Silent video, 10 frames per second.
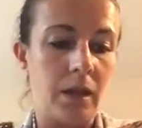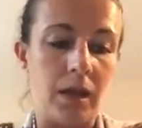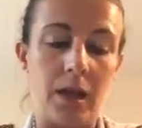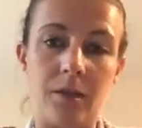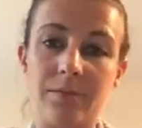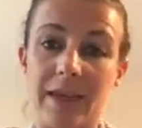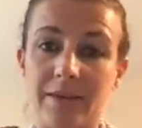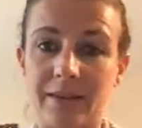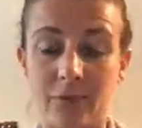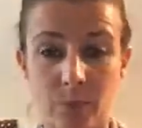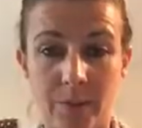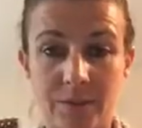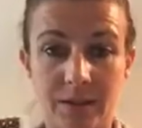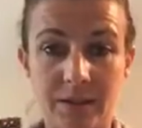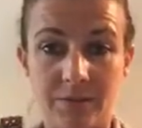Get yourself a
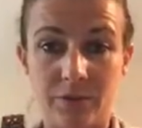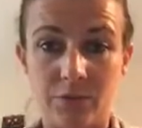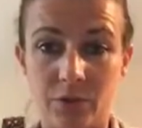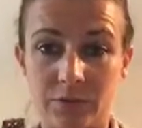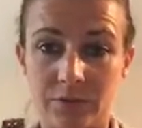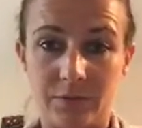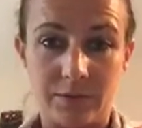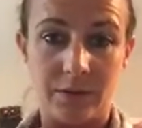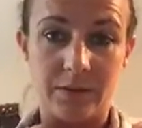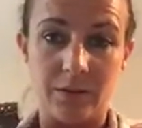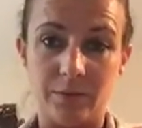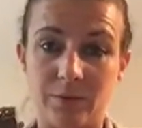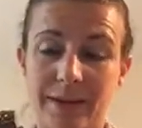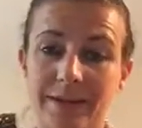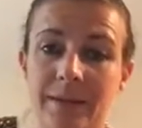website if you've not done so
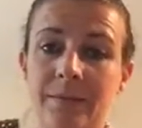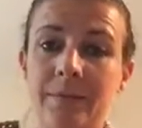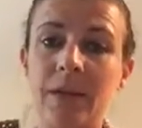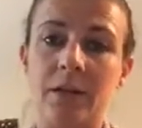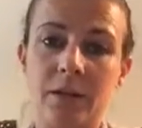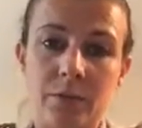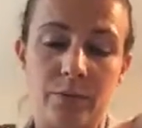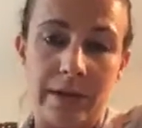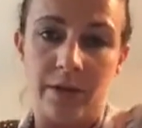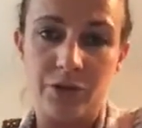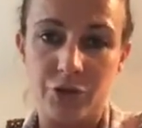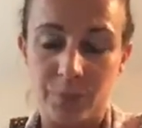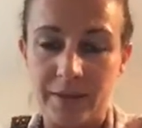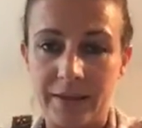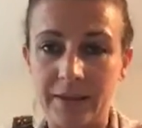already. I know you'll get our
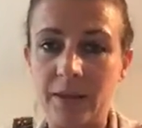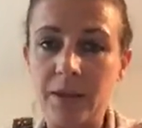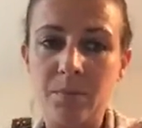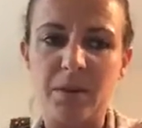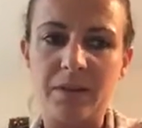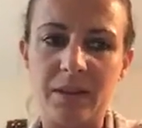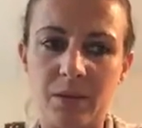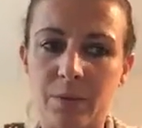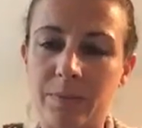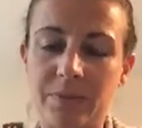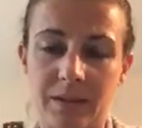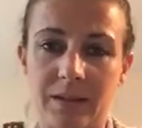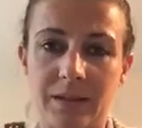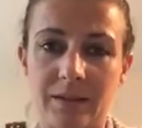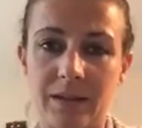shop link, but I think a
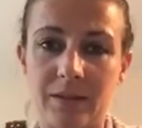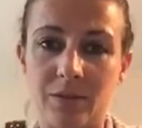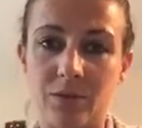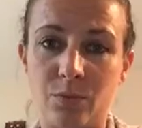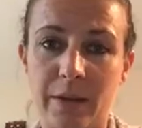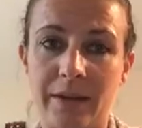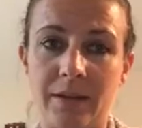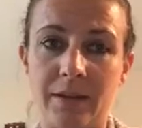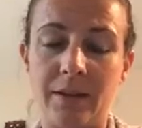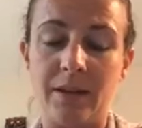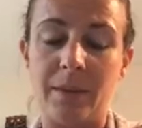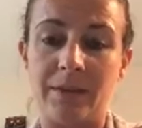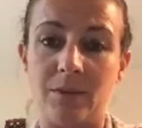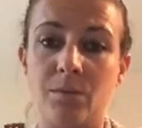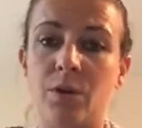website is a good way
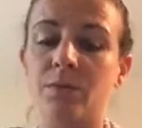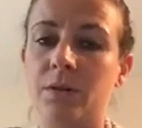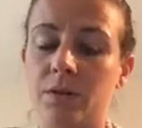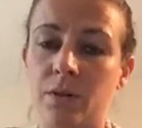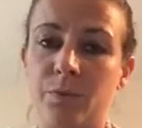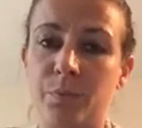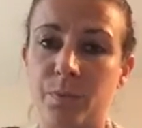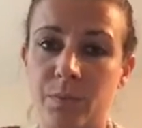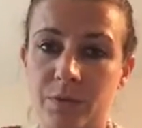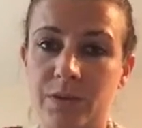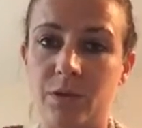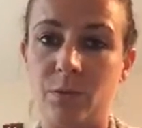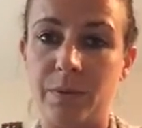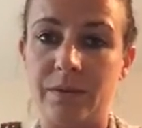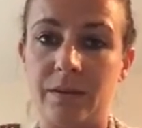at the moment of promoting
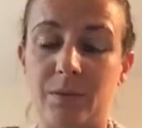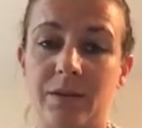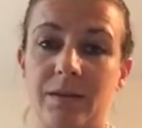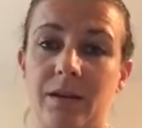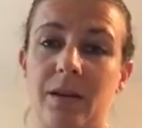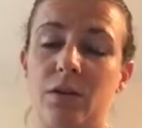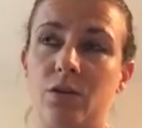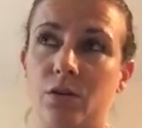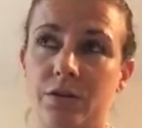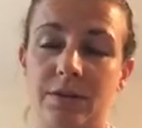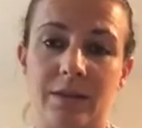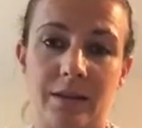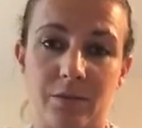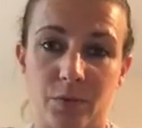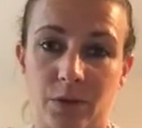your business, because a lot of
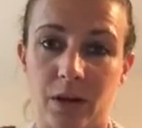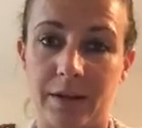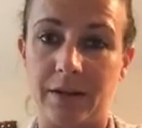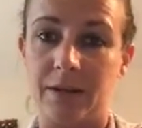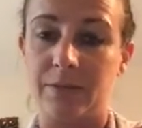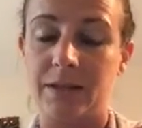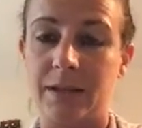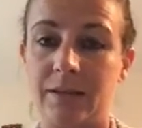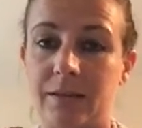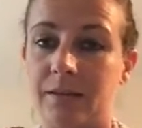things are online nowadays.